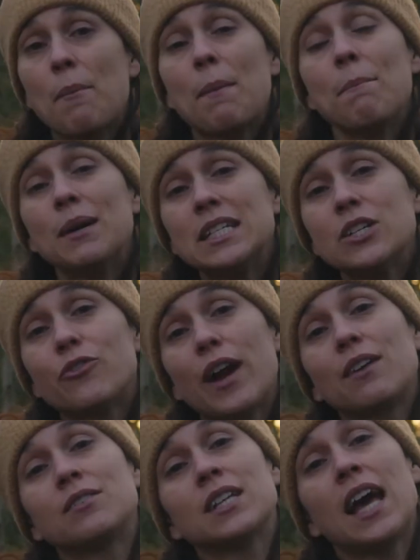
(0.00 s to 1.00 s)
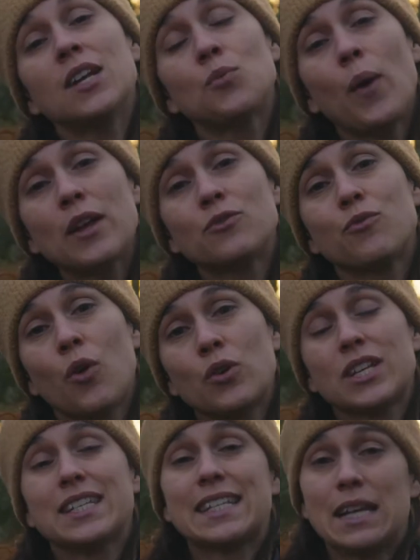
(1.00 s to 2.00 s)
but muddy ground and wet rocks
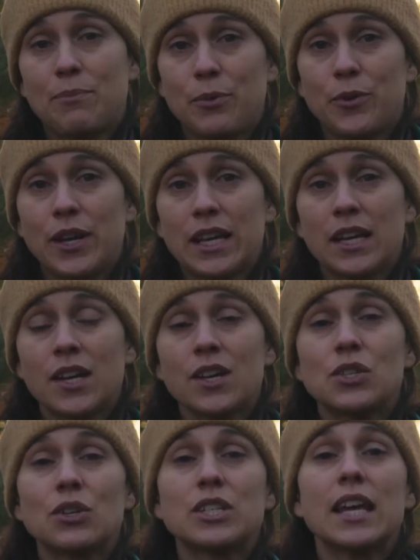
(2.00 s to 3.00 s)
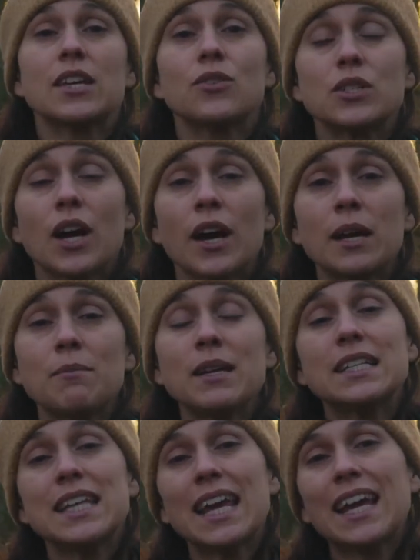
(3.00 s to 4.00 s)
are slippery, so take your time,
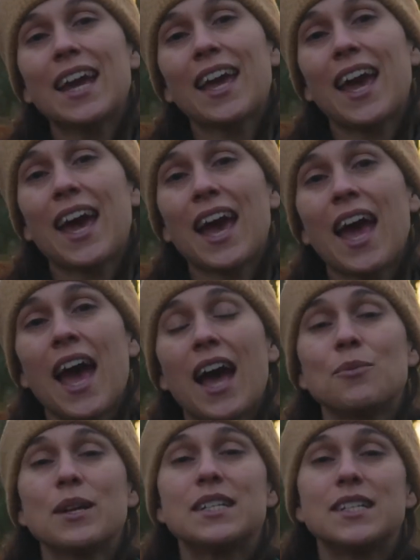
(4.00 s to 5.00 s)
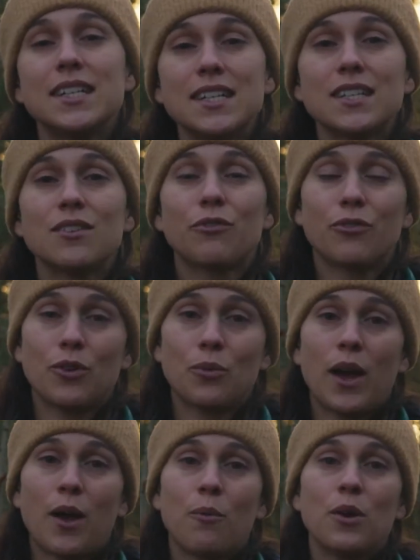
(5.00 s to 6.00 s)
take care, and wear decent
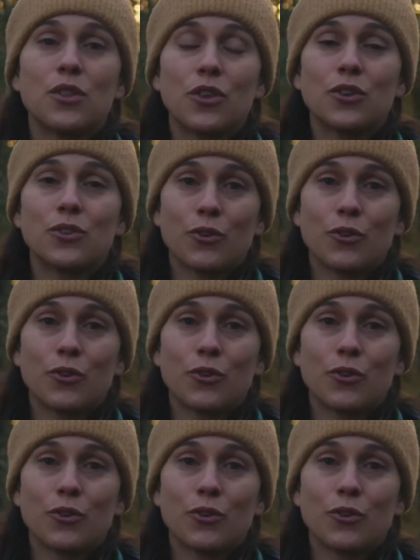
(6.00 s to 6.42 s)
footwear with good